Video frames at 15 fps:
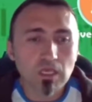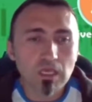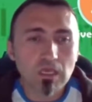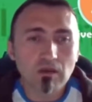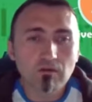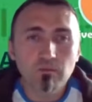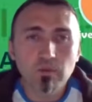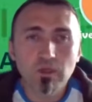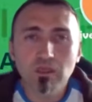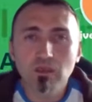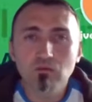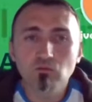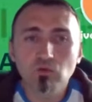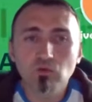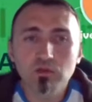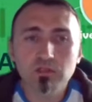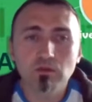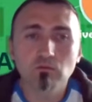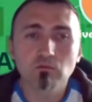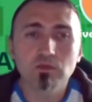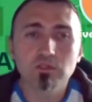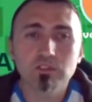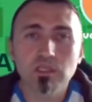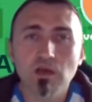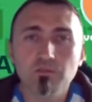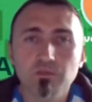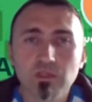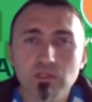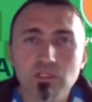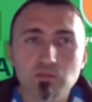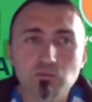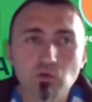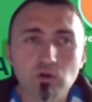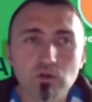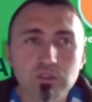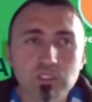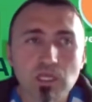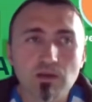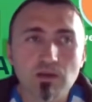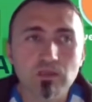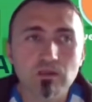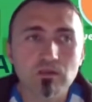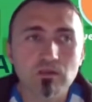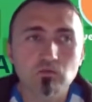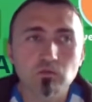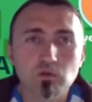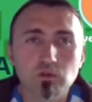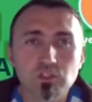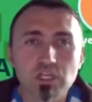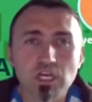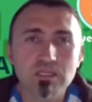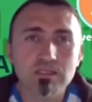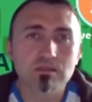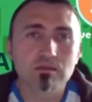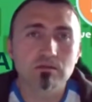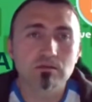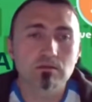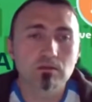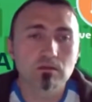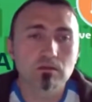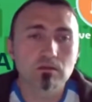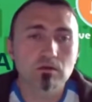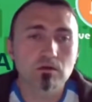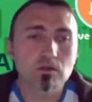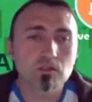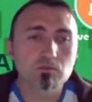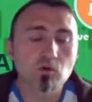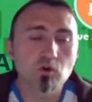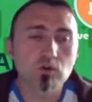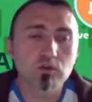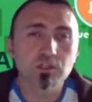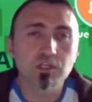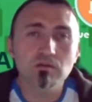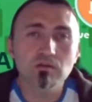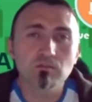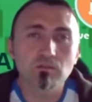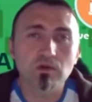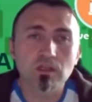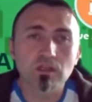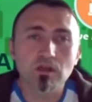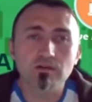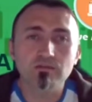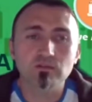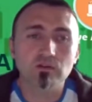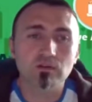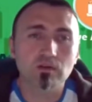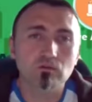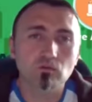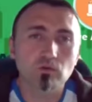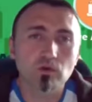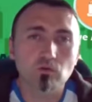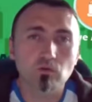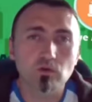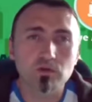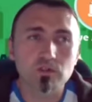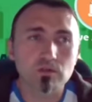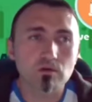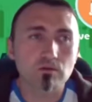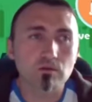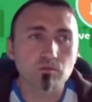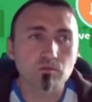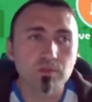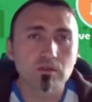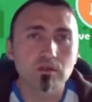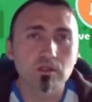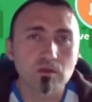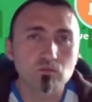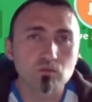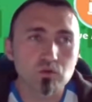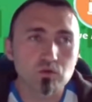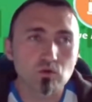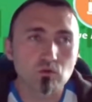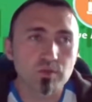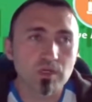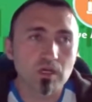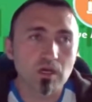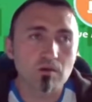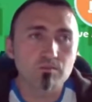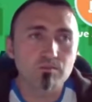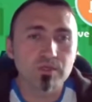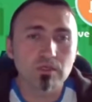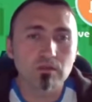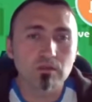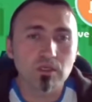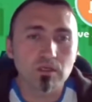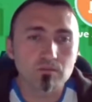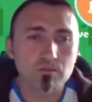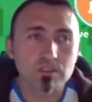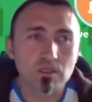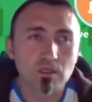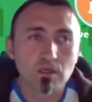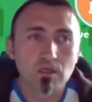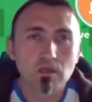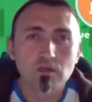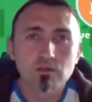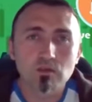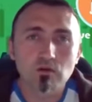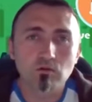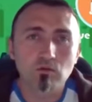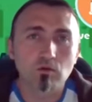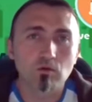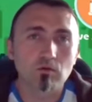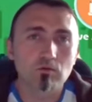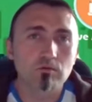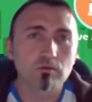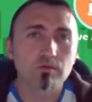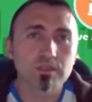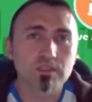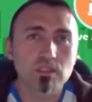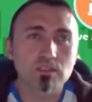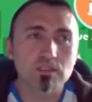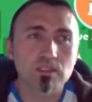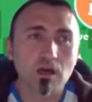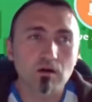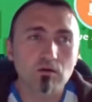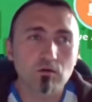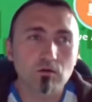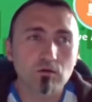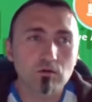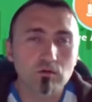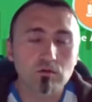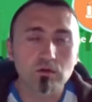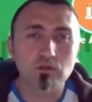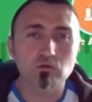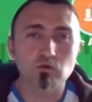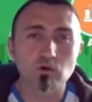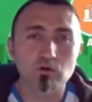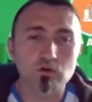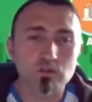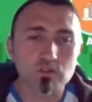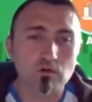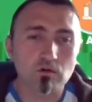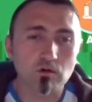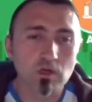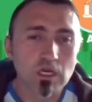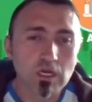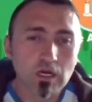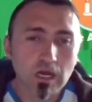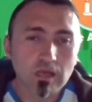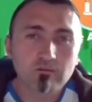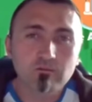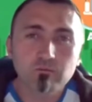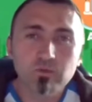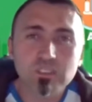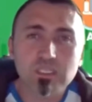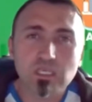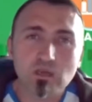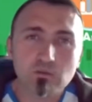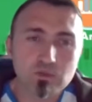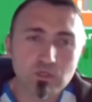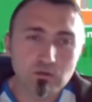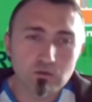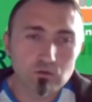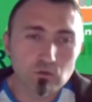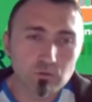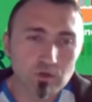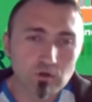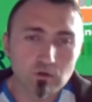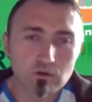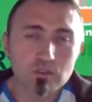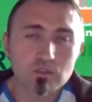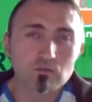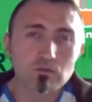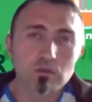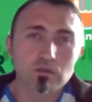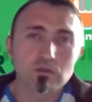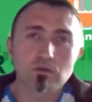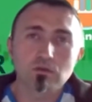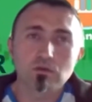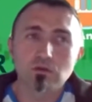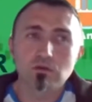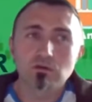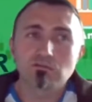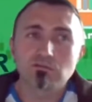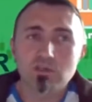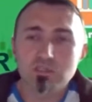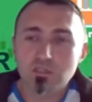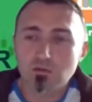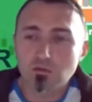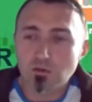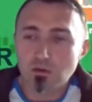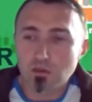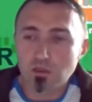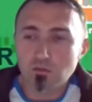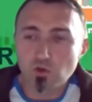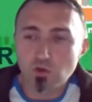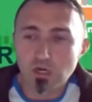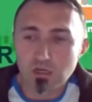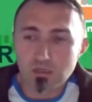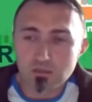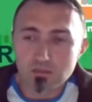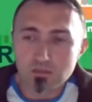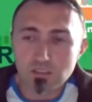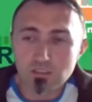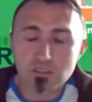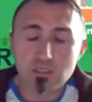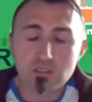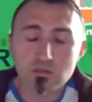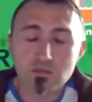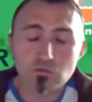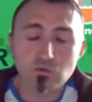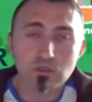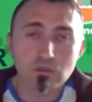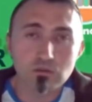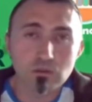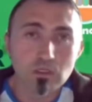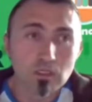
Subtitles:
have begun with something small, something that was just a small dream, and after that we saw the big dreams to become big dreams. So this is how it works. So I've been skeptical, to be honest, with investing in cryptocurrencies as well.